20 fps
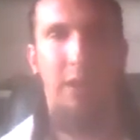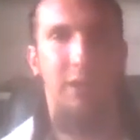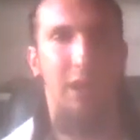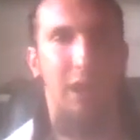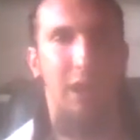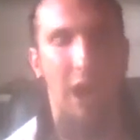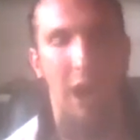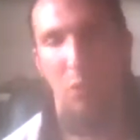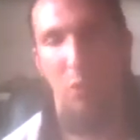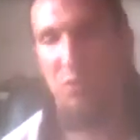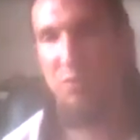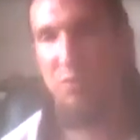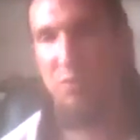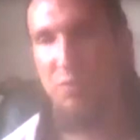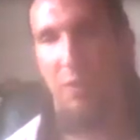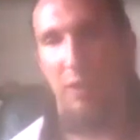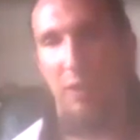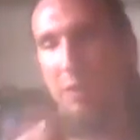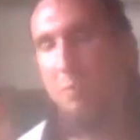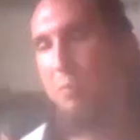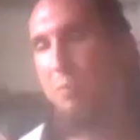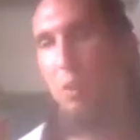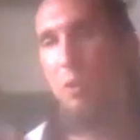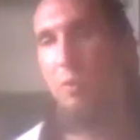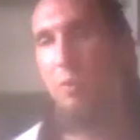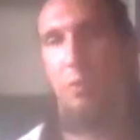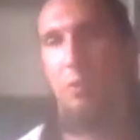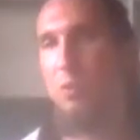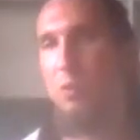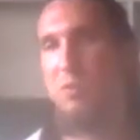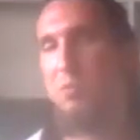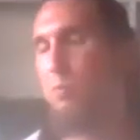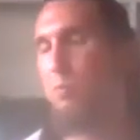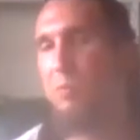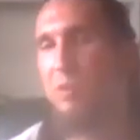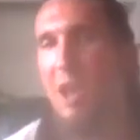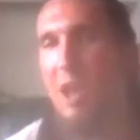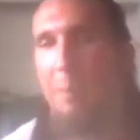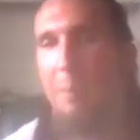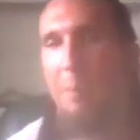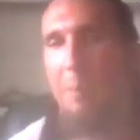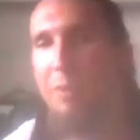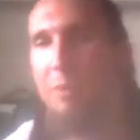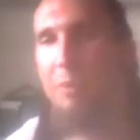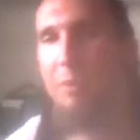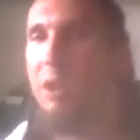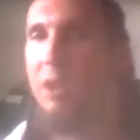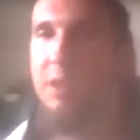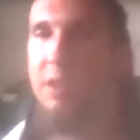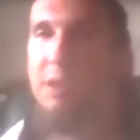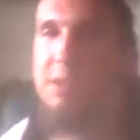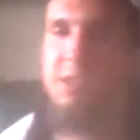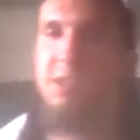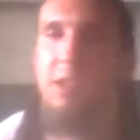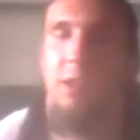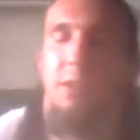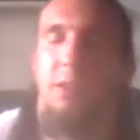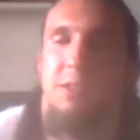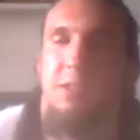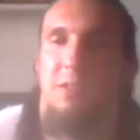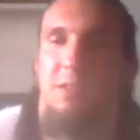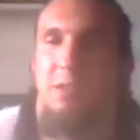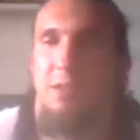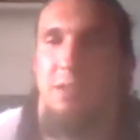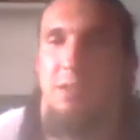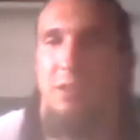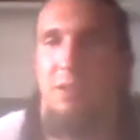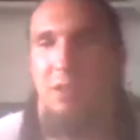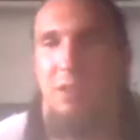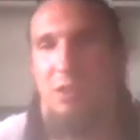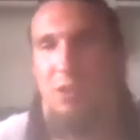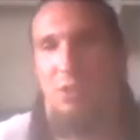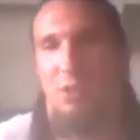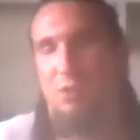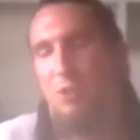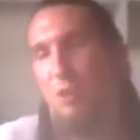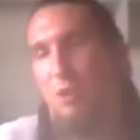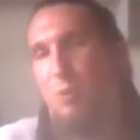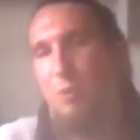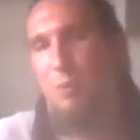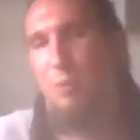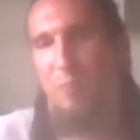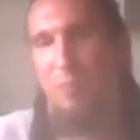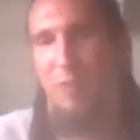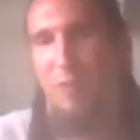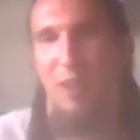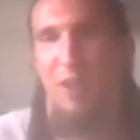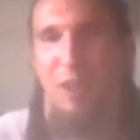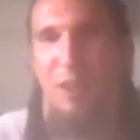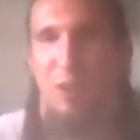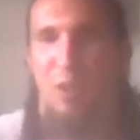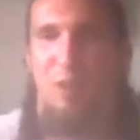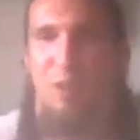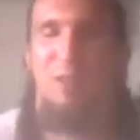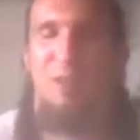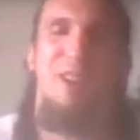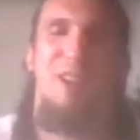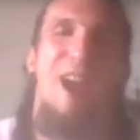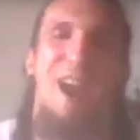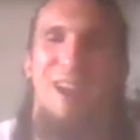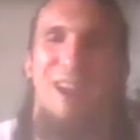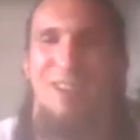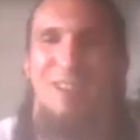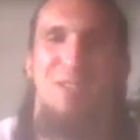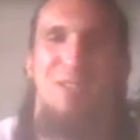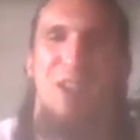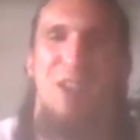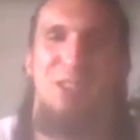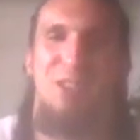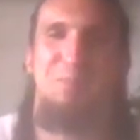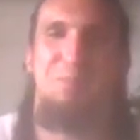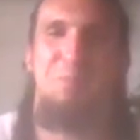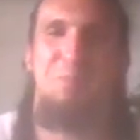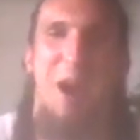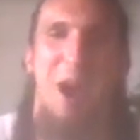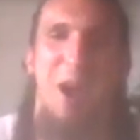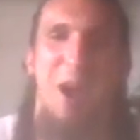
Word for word: ah, it was fucking beautiful. It was top three scenes. So mm-hmm. that's my